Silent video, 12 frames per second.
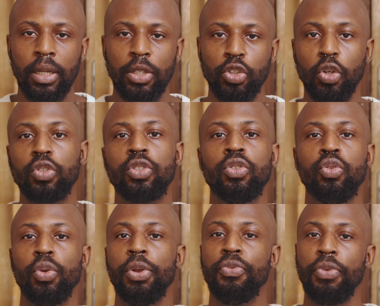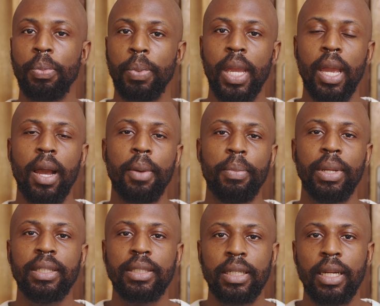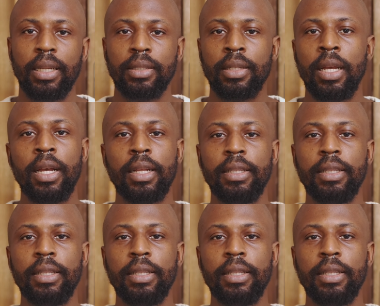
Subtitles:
just doing repair and maintenance,